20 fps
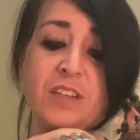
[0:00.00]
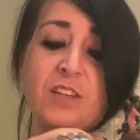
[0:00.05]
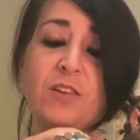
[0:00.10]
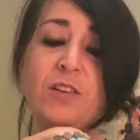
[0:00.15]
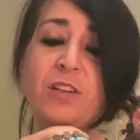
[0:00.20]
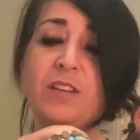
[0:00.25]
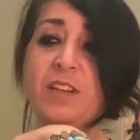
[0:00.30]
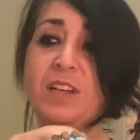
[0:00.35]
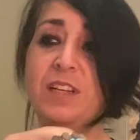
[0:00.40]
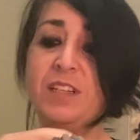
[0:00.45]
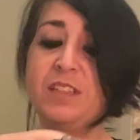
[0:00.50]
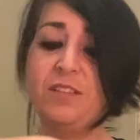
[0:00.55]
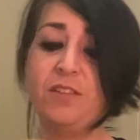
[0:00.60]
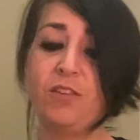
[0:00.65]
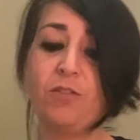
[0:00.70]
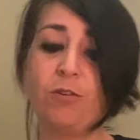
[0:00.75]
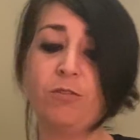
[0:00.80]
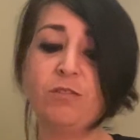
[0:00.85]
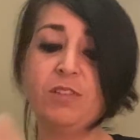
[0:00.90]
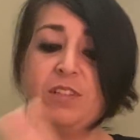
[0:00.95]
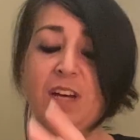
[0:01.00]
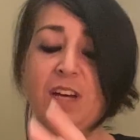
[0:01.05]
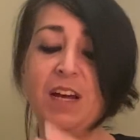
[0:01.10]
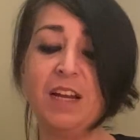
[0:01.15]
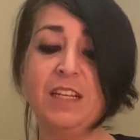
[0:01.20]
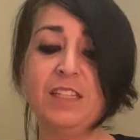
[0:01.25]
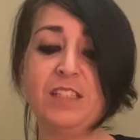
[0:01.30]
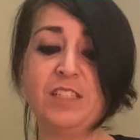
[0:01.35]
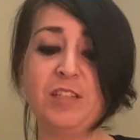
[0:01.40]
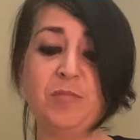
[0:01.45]
can like throw
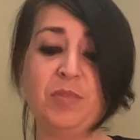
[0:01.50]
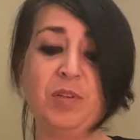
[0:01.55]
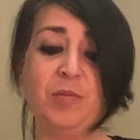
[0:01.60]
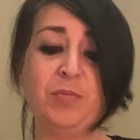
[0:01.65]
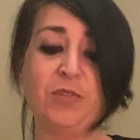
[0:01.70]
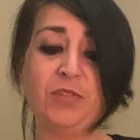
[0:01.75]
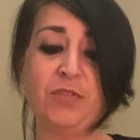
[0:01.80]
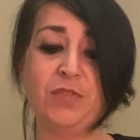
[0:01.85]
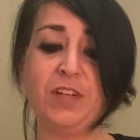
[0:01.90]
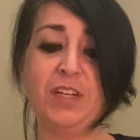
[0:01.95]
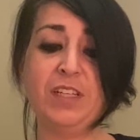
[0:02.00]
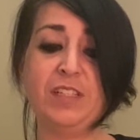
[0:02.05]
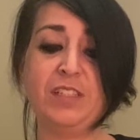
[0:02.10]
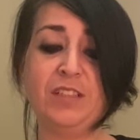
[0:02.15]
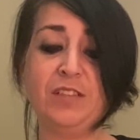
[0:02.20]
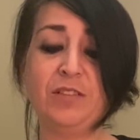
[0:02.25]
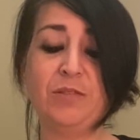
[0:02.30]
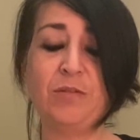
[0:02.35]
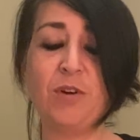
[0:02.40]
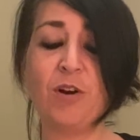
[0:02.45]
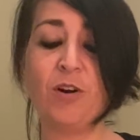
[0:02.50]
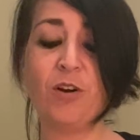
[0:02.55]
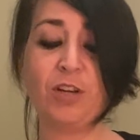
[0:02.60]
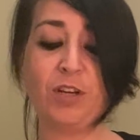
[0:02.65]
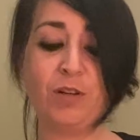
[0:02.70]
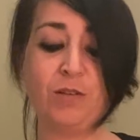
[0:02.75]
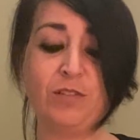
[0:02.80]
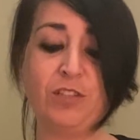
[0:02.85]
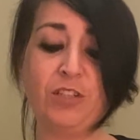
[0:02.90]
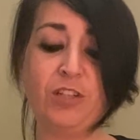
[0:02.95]
science in people's face,
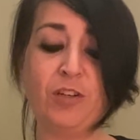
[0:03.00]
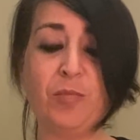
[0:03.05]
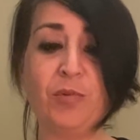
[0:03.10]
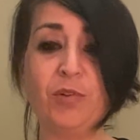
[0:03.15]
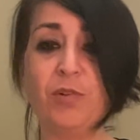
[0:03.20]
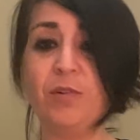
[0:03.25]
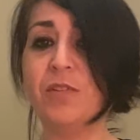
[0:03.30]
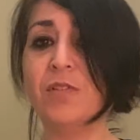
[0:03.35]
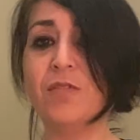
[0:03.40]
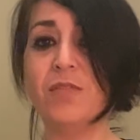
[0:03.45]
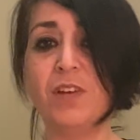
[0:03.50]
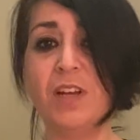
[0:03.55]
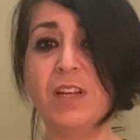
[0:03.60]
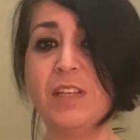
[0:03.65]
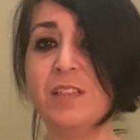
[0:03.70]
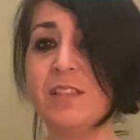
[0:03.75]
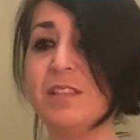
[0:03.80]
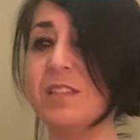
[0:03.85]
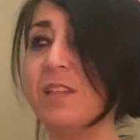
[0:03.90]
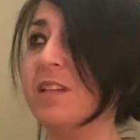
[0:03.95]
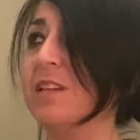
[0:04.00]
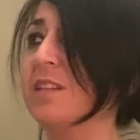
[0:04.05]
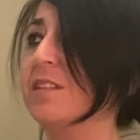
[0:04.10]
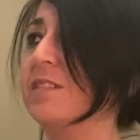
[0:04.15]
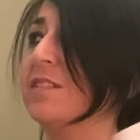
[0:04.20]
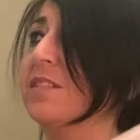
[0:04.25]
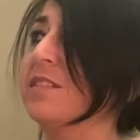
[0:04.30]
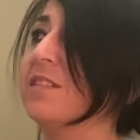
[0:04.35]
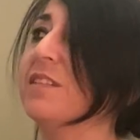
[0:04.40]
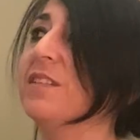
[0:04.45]
argue till you're blue in the face,
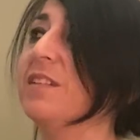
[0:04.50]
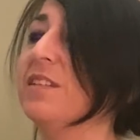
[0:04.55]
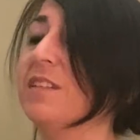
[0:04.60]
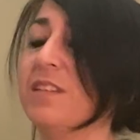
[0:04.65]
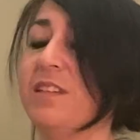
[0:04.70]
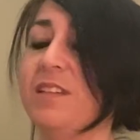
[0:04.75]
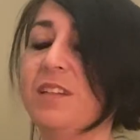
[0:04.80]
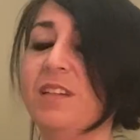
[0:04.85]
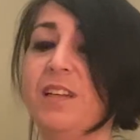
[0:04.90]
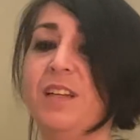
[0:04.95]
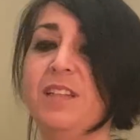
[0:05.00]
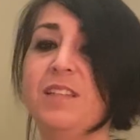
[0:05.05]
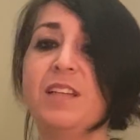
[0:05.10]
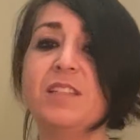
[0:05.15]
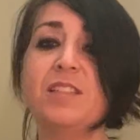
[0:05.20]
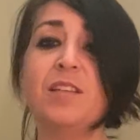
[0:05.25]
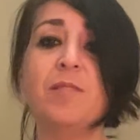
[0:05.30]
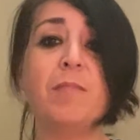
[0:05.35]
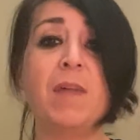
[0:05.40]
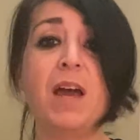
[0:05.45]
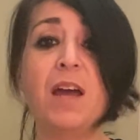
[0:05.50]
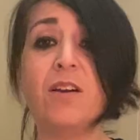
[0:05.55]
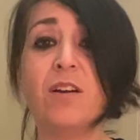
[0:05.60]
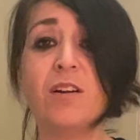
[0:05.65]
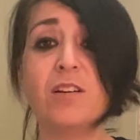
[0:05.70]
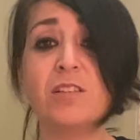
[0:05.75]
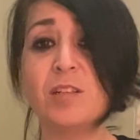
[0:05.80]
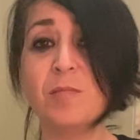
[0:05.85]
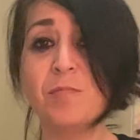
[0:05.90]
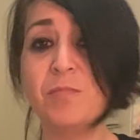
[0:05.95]
and it doesn't
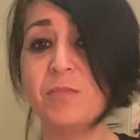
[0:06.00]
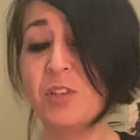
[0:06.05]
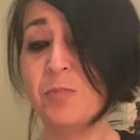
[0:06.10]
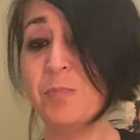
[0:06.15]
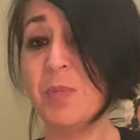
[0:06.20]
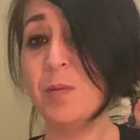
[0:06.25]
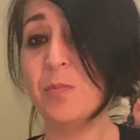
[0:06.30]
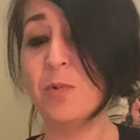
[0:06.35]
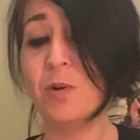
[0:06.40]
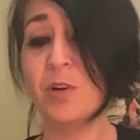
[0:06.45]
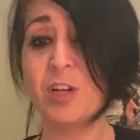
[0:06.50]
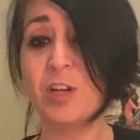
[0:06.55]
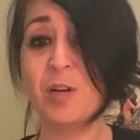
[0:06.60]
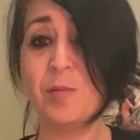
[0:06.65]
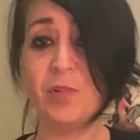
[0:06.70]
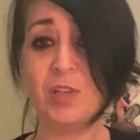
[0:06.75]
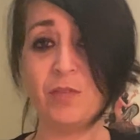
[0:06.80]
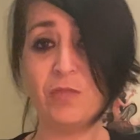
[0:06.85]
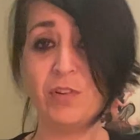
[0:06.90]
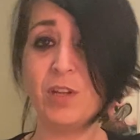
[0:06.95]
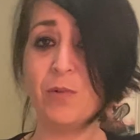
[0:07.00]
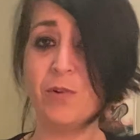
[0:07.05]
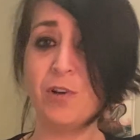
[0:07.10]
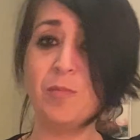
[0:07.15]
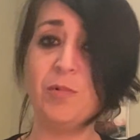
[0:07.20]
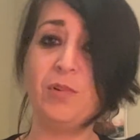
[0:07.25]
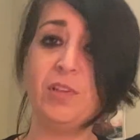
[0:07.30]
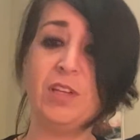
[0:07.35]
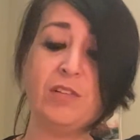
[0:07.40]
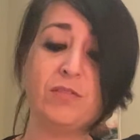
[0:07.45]
matter. Some people are going to believe what they want
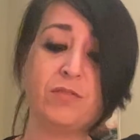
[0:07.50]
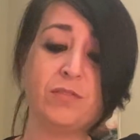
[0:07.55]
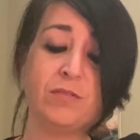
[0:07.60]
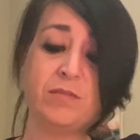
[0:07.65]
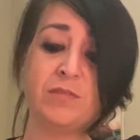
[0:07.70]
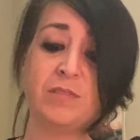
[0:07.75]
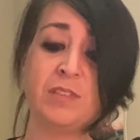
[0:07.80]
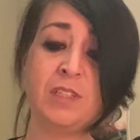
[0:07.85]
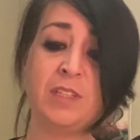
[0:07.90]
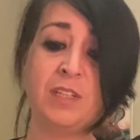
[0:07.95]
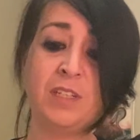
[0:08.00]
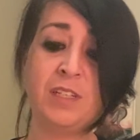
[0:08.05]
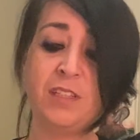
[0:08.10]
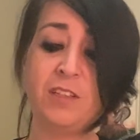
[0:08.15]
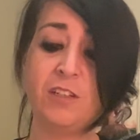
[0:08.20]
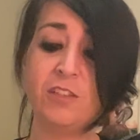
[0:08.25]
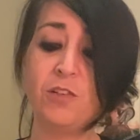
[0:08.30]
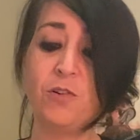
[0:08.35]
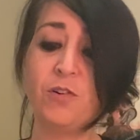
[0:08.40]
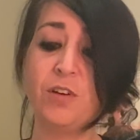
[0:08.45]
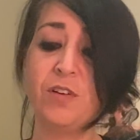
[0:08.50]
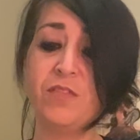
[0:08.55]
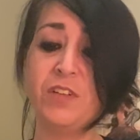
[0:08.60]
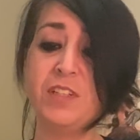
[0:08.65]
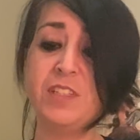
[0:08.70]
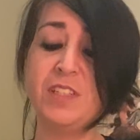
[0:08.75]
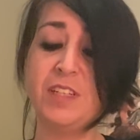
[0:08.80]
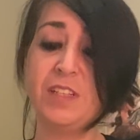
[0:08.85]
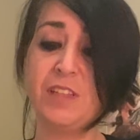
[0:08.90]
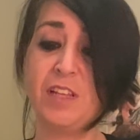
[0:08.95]
to believe. There's no
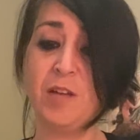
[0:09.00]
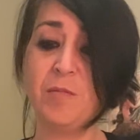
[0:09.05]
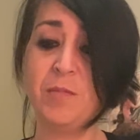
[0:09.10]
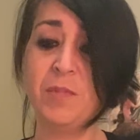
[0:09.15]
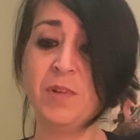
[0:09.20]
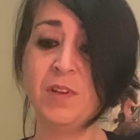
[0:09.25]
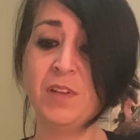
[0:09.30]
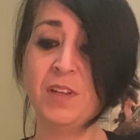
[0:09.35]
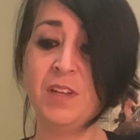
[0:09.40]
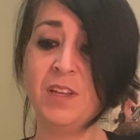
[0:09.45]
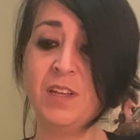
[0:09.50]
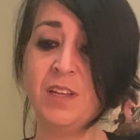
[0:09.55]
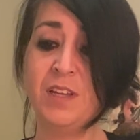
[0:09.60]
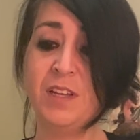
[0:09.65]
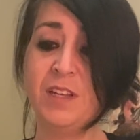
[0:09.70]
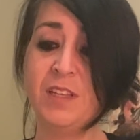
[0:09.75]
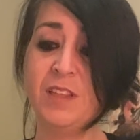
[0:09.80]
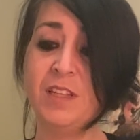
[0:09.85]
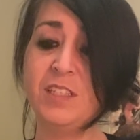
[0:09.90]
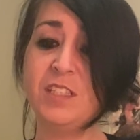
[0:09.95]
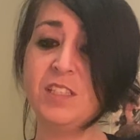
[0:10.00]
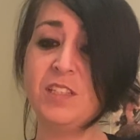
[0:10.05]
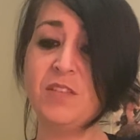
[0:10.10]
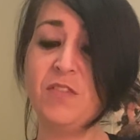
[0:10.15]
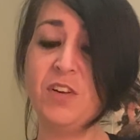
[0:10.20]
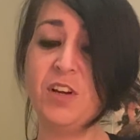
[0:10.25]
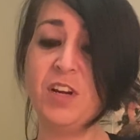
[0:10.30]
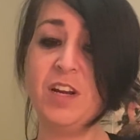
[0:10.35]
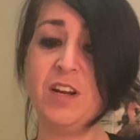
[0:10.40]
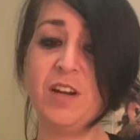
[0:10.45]
convincing them. This is a
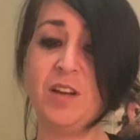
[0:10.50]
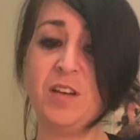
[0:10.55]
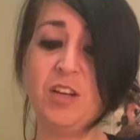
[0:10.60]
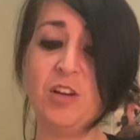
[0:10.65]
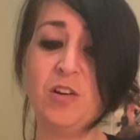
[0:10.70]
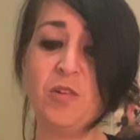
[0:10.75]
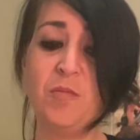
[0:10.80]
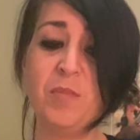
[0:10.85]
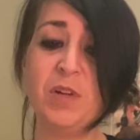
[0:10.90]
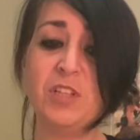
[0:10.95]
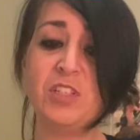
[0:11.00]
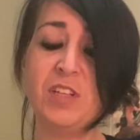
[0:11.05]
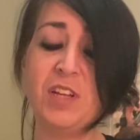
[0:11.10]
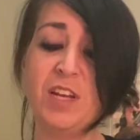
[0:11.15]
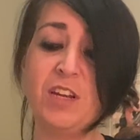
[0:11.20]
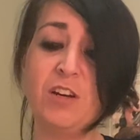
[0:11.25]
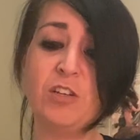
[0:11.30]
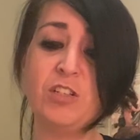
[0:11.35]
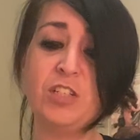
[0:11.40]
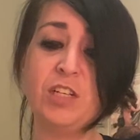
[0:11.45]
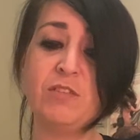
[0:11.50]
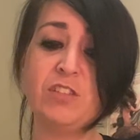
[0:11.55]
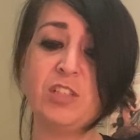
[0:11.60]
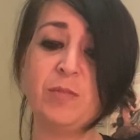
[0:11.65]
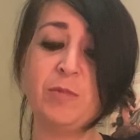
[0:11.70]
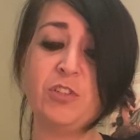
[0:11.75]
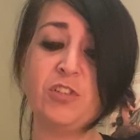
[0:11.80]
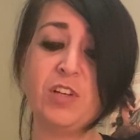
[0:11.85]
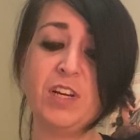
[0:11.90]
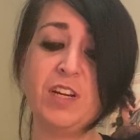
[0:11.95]
very, much an energy of
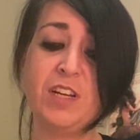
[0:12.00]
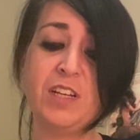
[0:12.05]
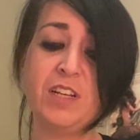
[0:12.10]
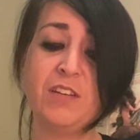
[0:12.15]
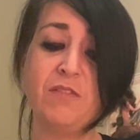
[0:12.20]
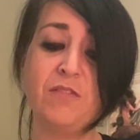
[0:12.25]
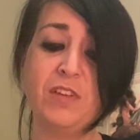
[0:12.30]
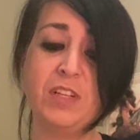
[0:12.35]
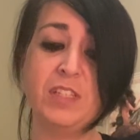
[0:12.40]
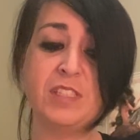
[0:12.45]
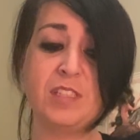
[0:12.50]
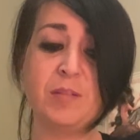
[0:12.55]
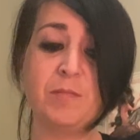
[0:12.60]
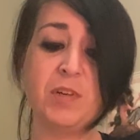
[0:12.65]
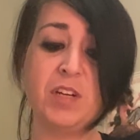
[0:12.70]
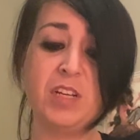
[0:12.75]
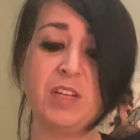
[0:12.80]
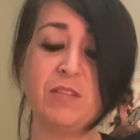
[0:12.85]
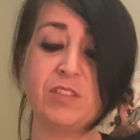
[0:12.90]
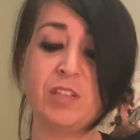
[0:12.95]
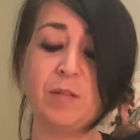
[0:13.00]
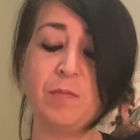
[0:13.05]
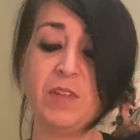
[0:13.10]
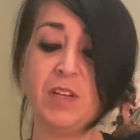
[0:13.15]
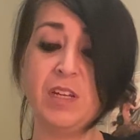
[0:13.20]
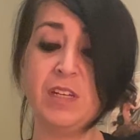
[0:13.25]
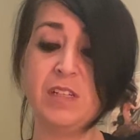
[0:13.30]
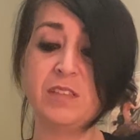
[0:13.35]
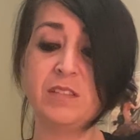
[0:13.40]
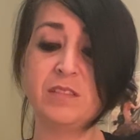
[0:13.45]
someone trying to convince somebody of
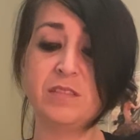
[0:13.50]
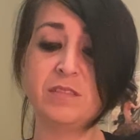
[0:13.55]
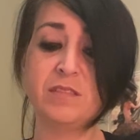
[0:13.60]
something.